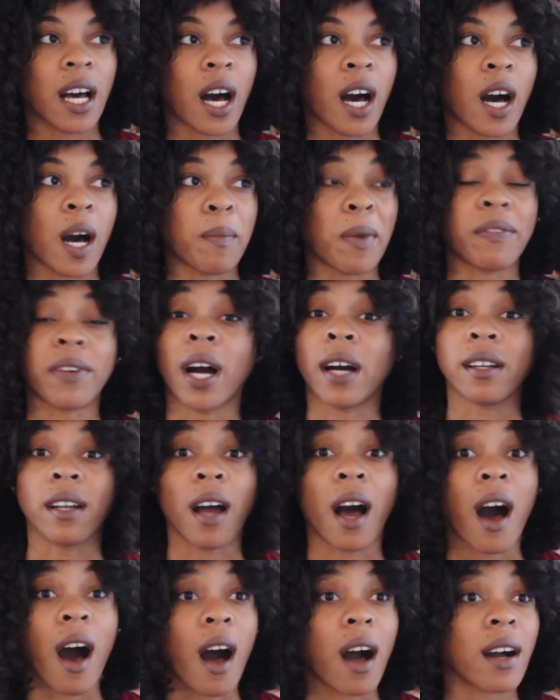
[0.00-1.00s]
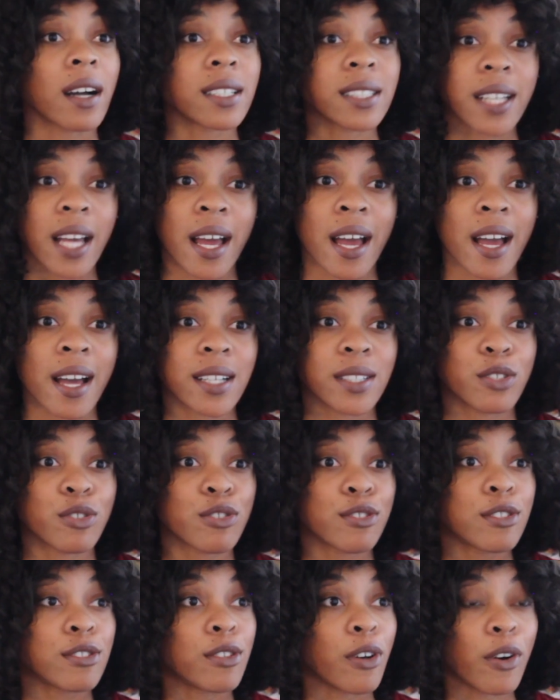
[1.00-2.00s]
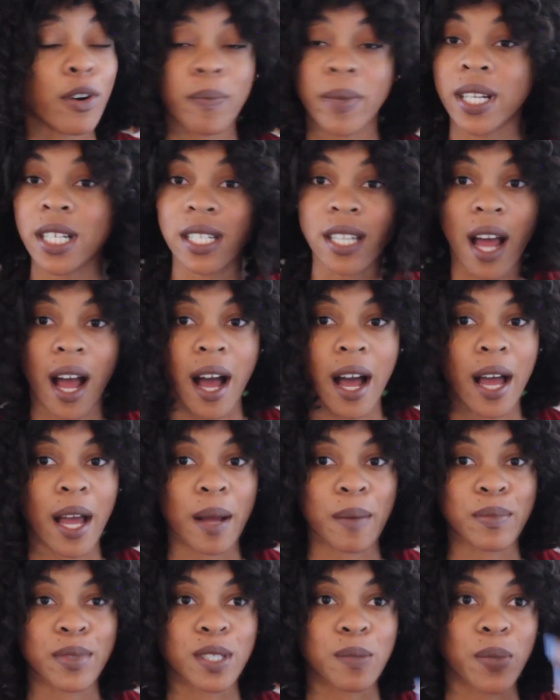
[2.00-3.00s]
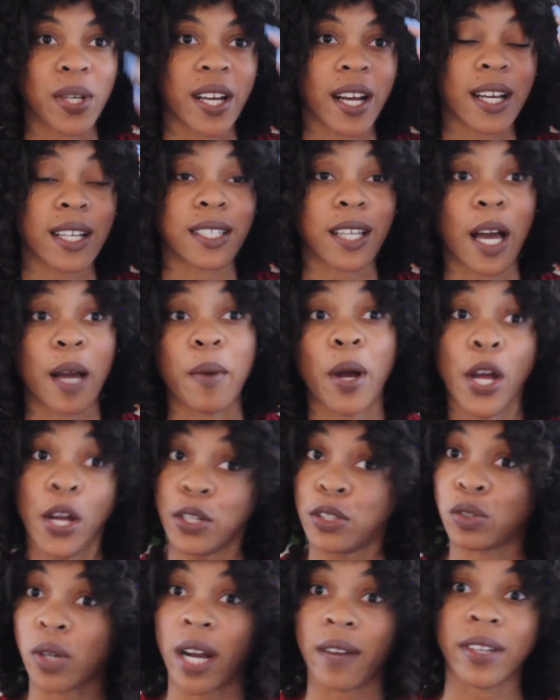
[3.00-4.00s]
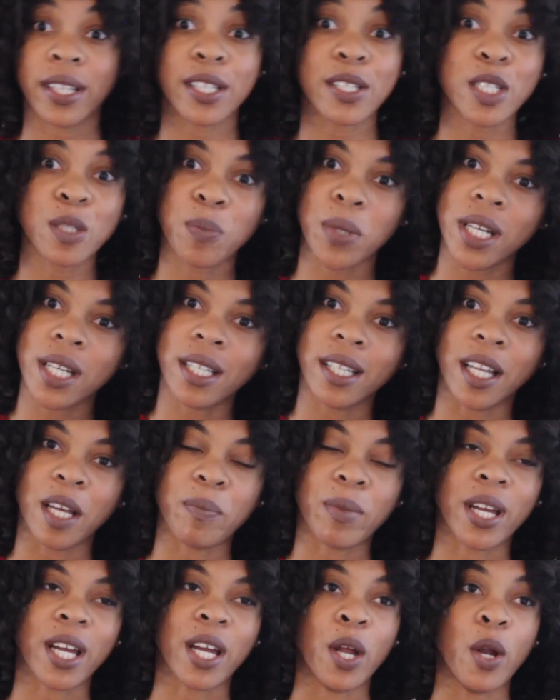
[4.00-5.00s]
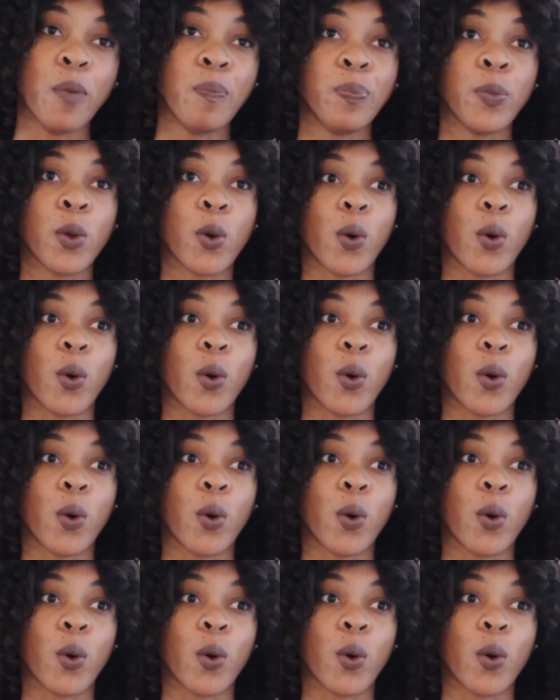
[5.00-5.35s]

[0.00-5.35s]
I've gotten honked at so many times because I'm driving the speed limit,